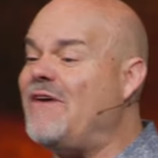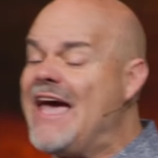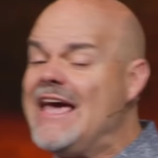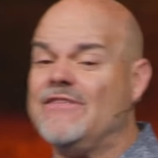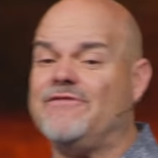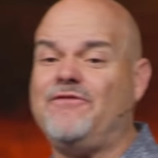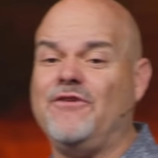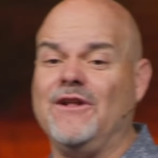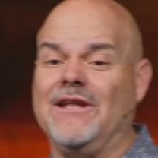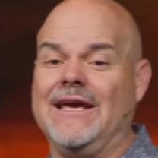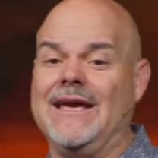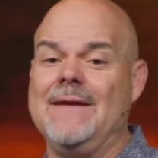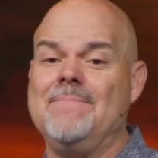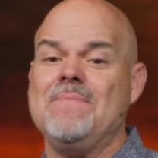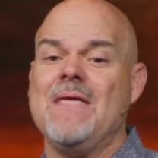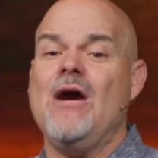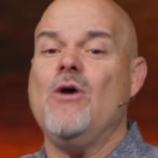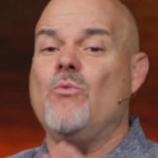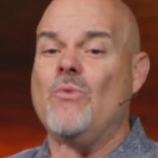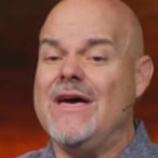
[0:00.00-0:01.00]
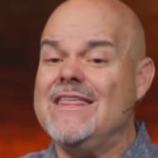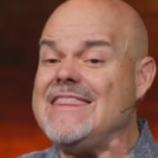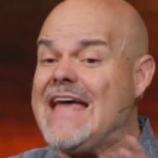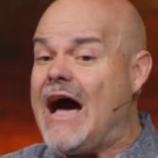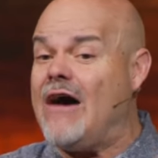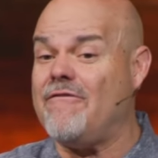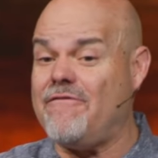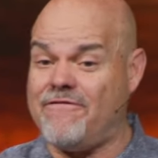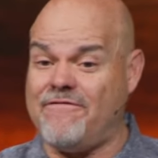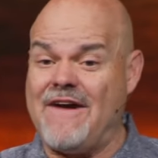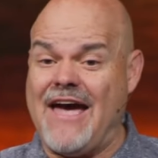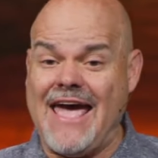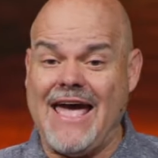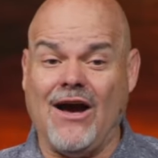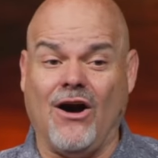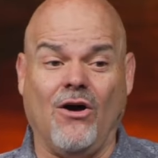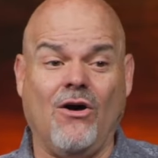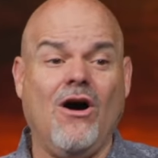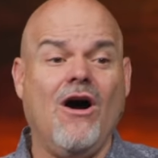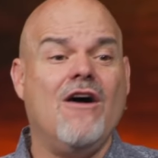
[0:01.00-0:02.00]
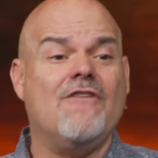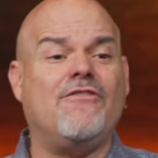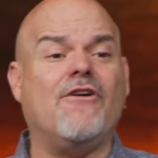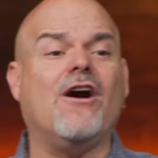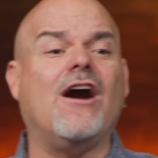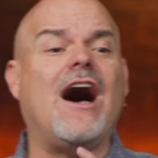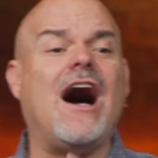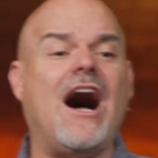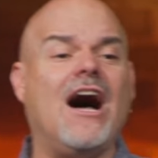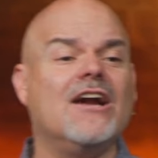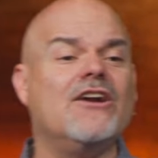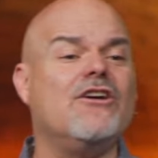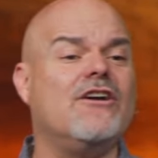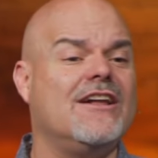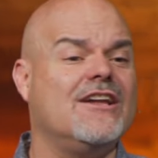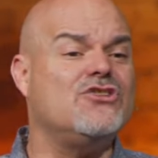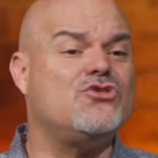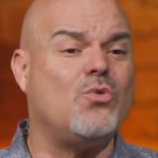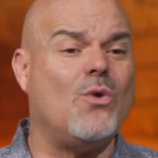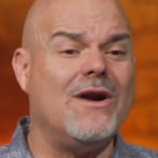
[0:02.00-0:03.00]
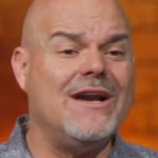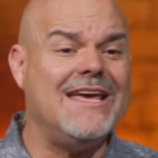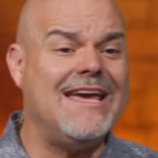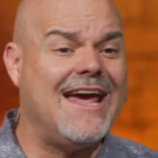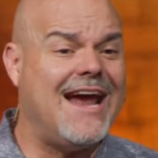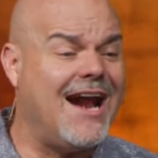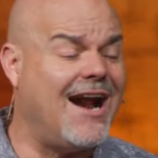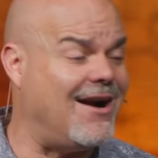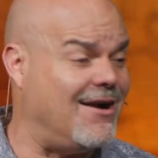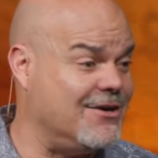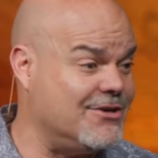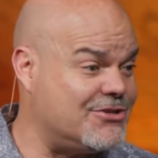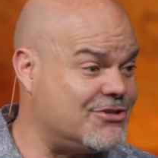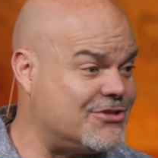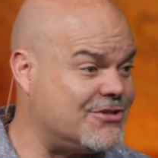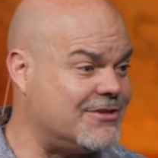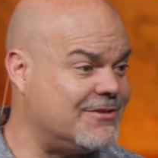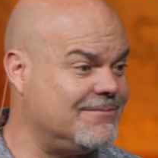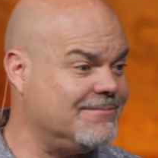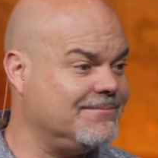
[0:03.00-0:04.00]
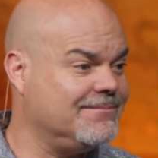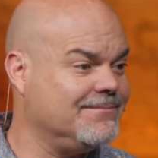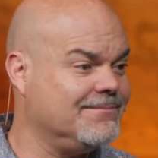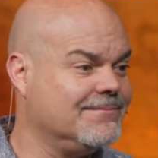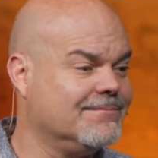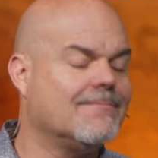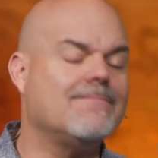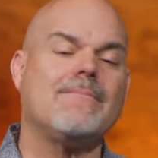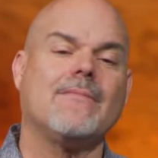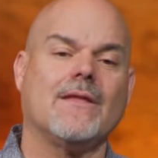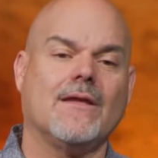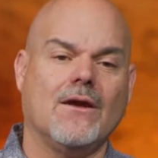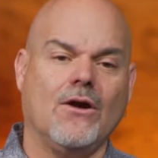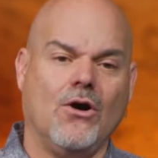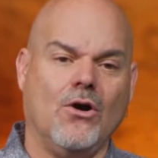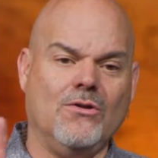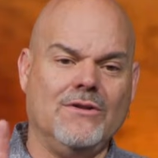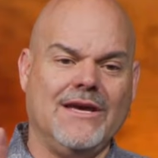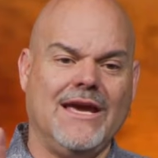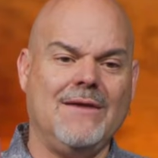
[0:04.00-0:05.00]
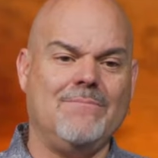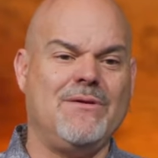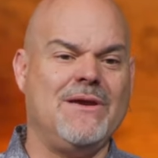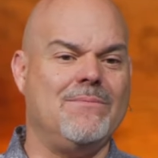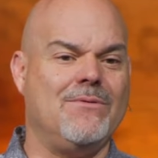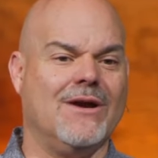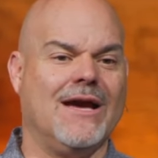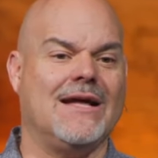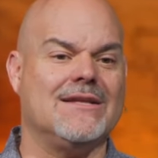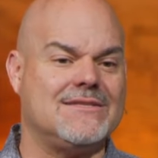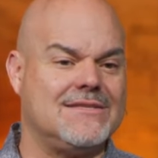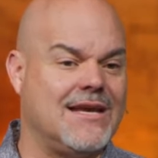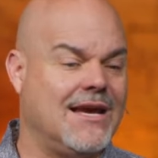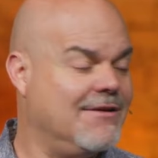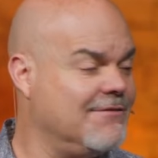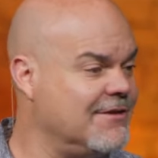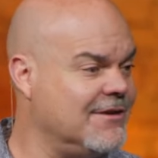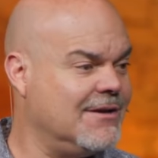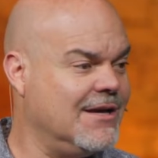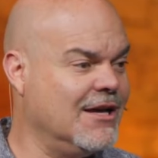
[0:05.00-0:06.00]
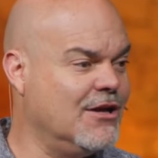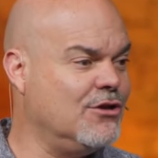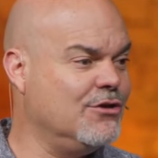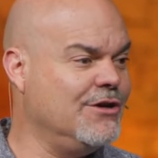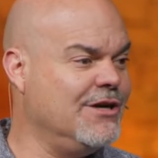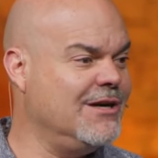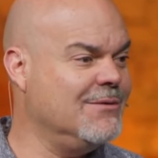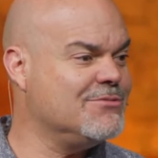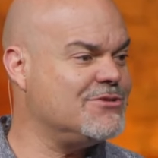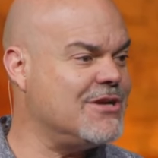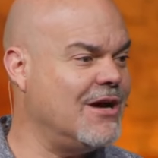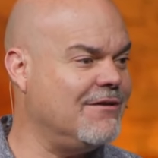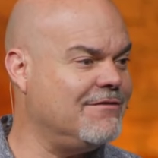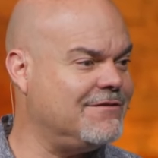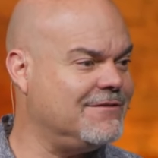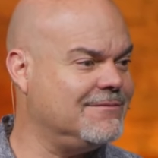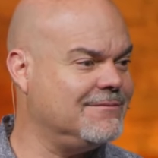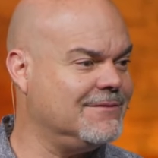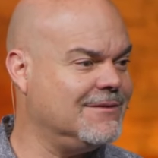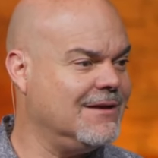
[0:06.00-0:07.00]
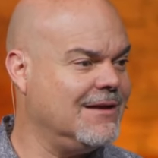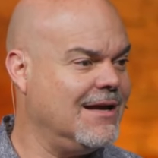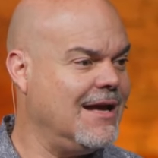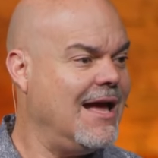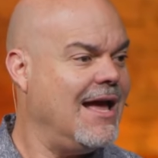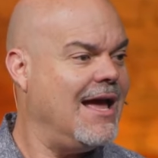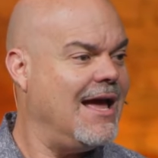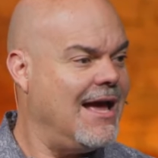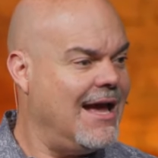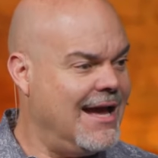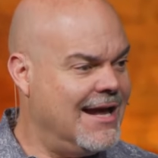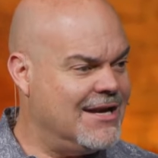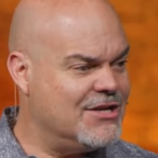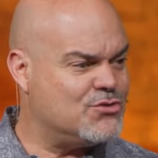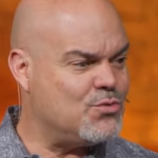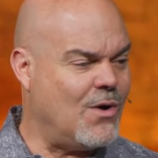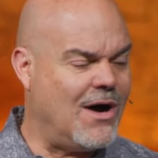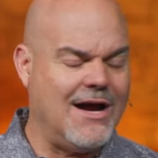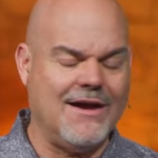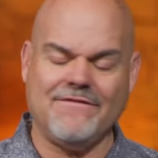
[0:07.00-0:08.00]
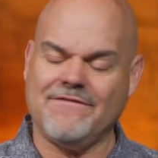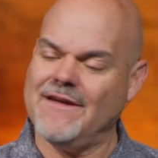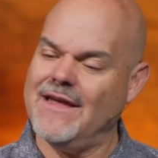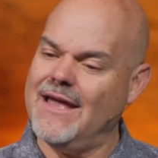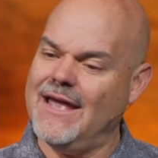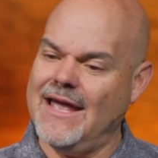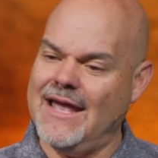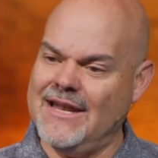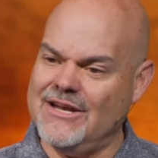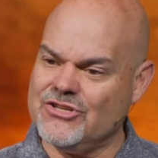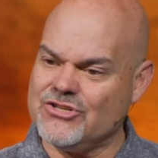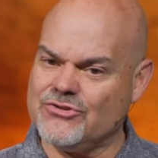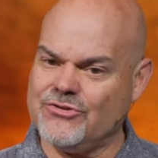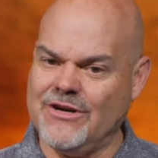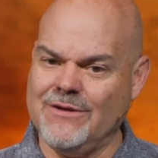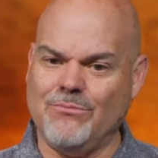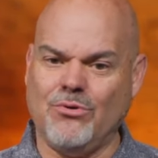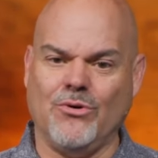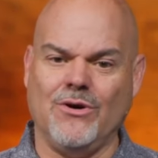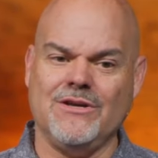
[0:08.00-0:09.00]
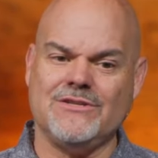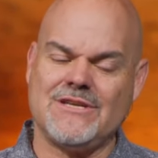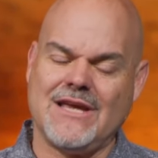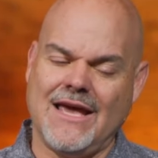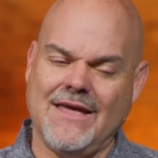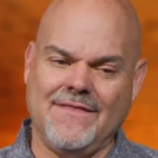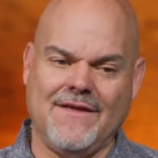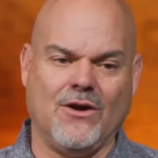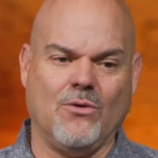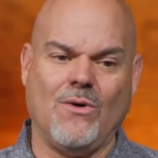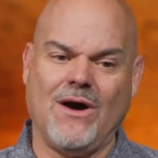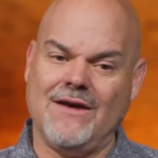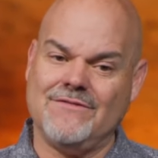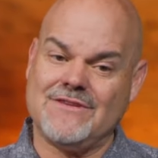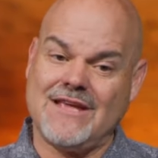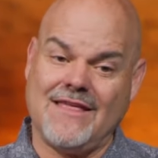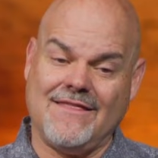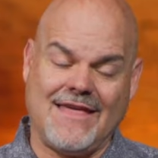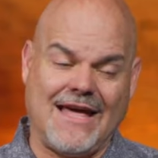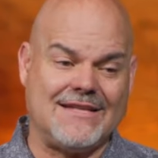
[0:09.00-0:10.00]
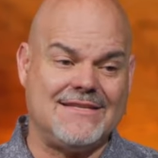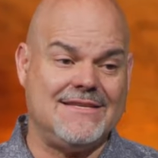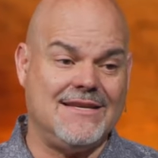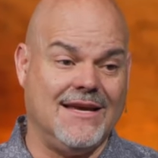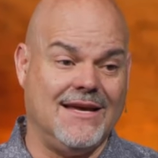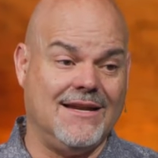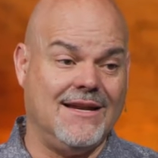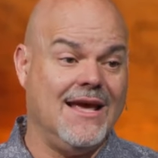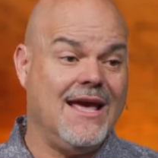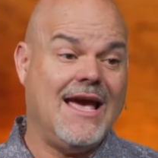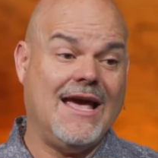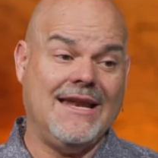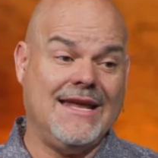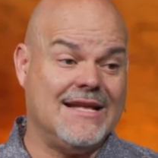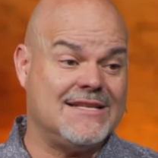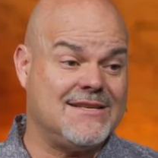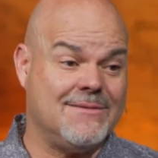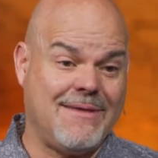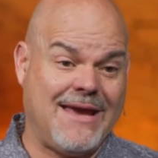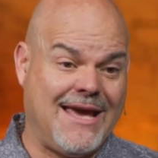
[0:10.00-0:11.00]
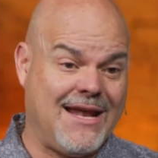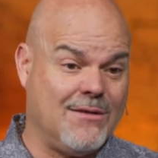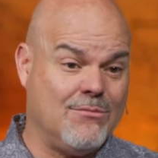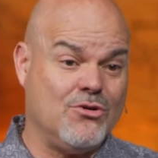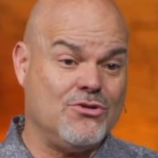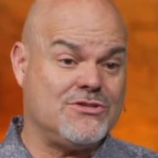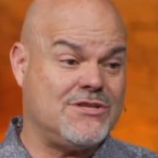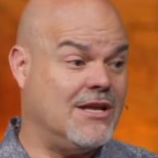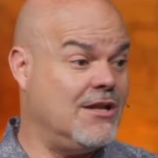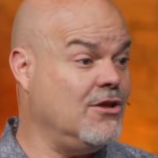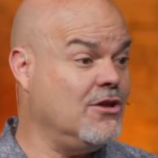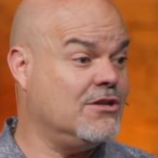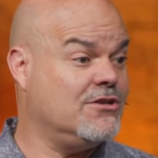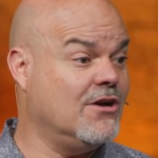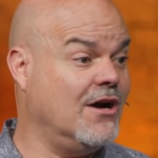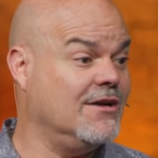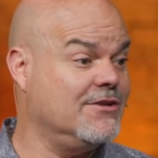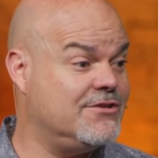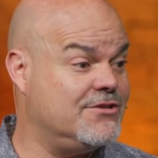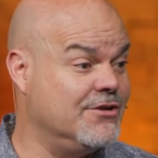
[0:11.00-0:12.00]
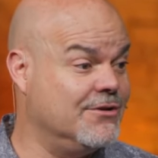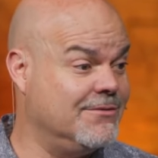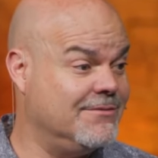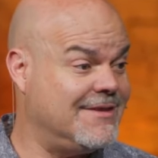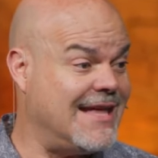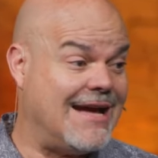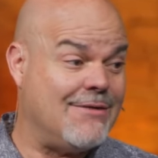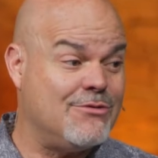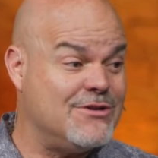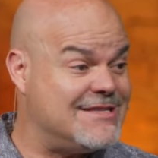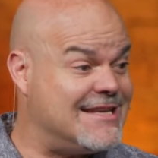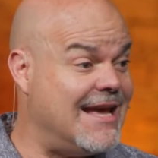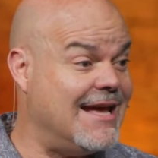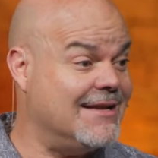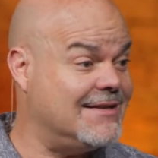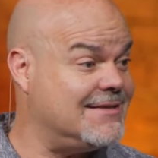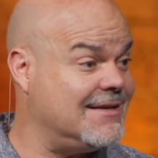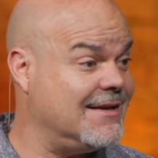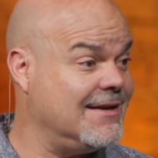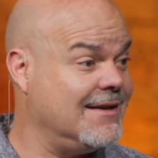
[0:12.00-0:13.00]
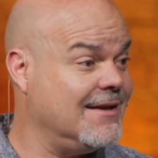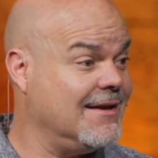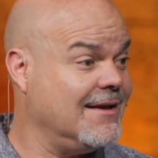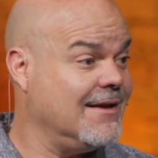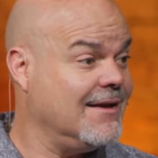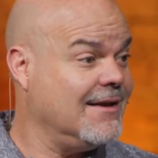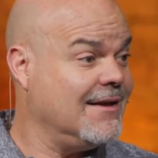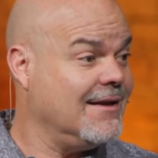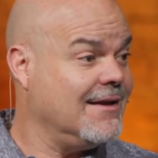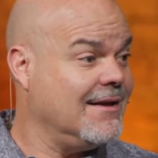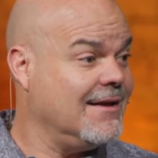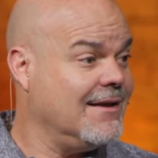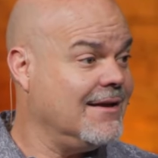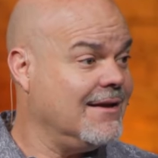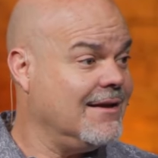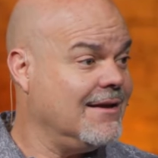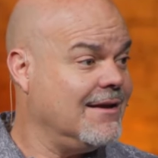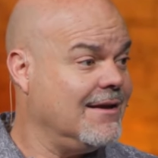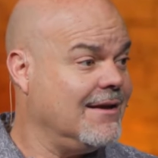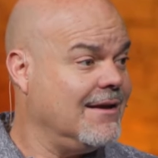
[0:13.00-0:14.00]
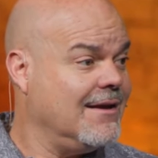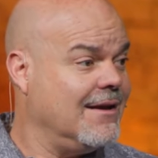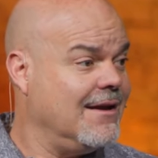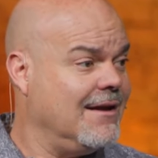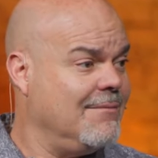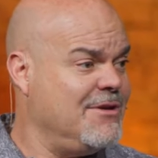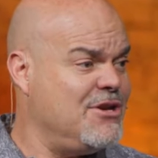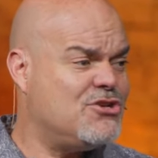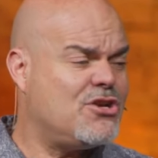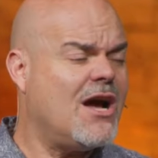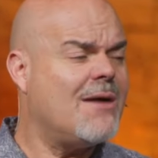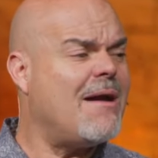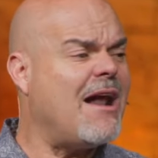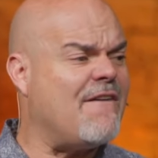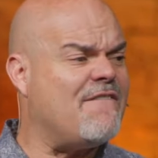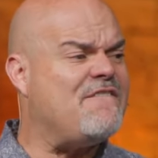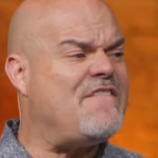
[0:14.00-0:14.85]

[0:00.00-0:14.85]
faithfully without fail for 120 years. Only eight people got saved, including himself and his wife and his three boys and their wives. That's it. And he had some animals that looked on too. That was it. I mean, you talk about